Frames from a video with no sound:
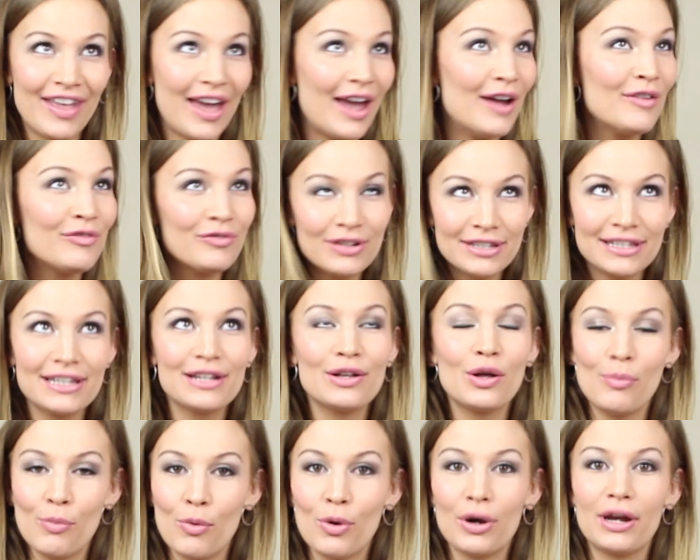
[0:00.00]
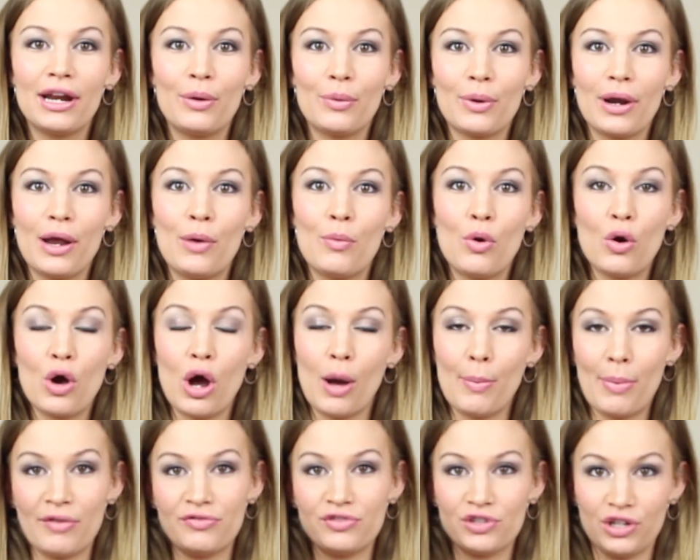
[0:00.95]
every single morning when I woke
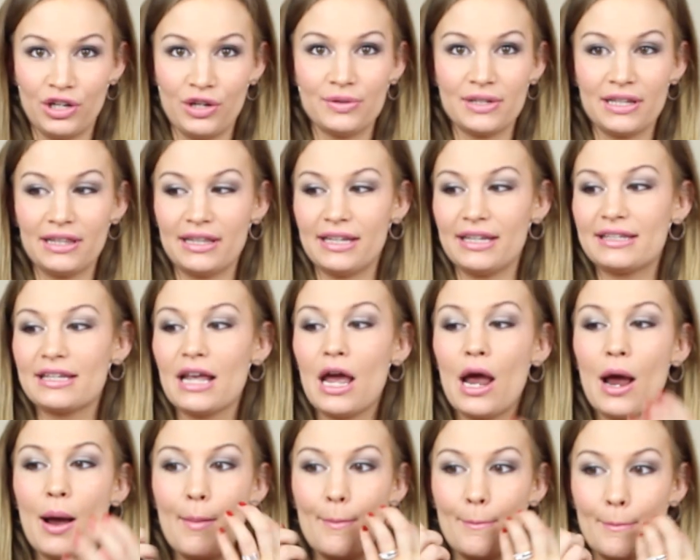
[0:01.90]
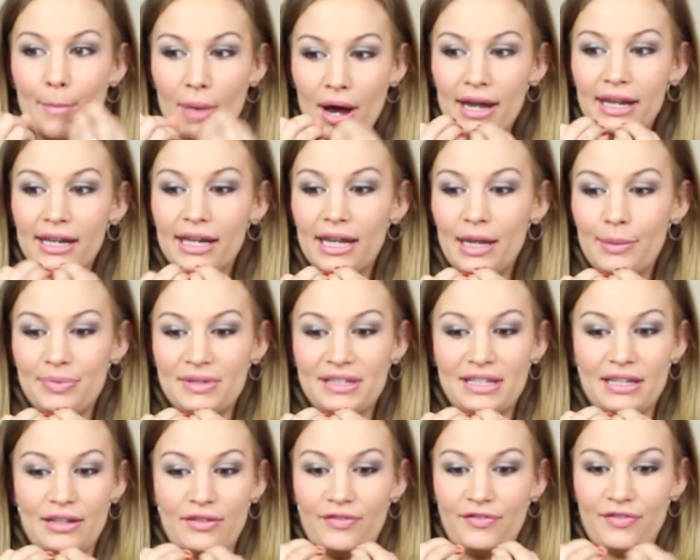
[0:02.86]
up after using this, my
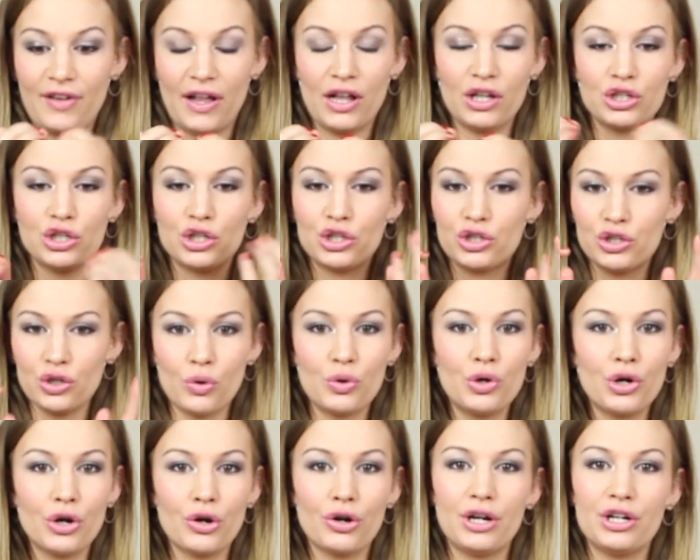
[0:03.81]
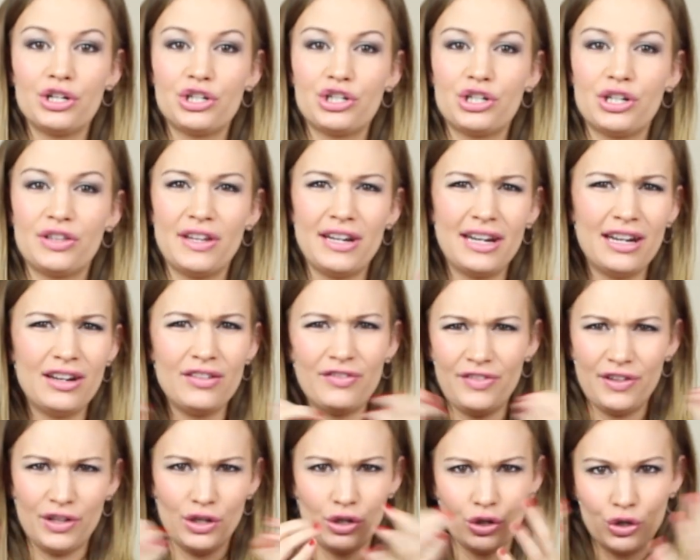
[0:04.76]
lips felt so nourished. They
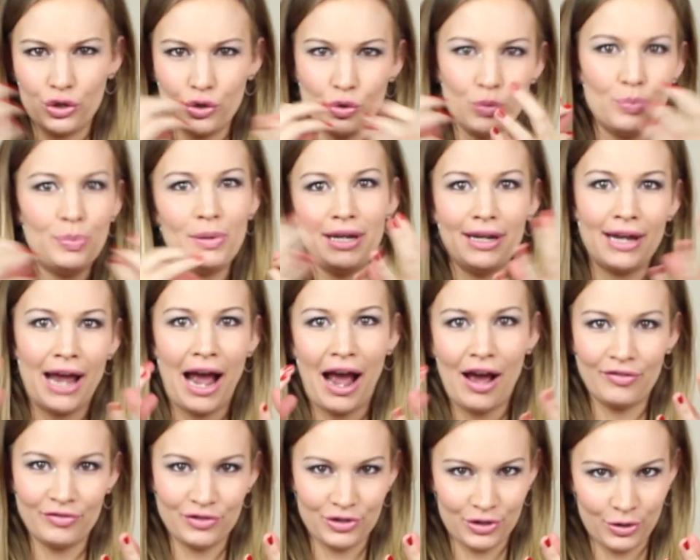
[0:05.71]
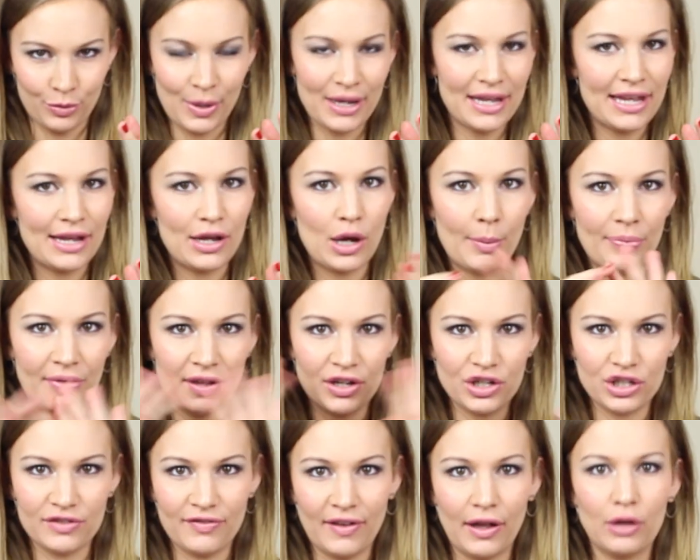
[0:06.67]
didn't feel goopy after waking up.
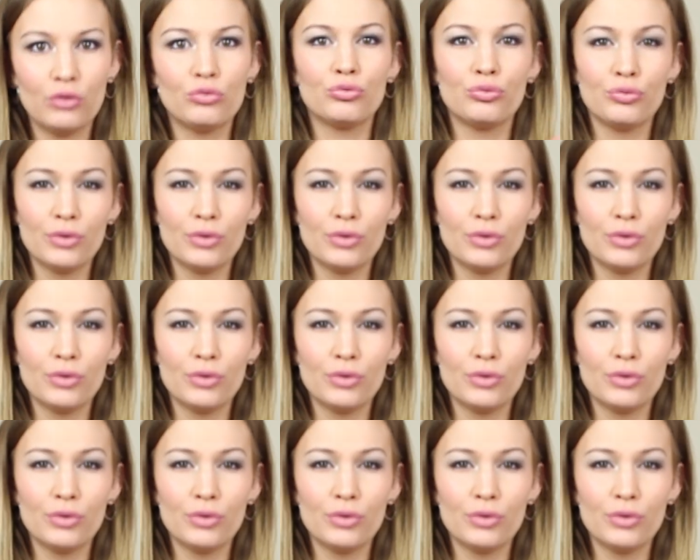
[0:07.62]
They just felt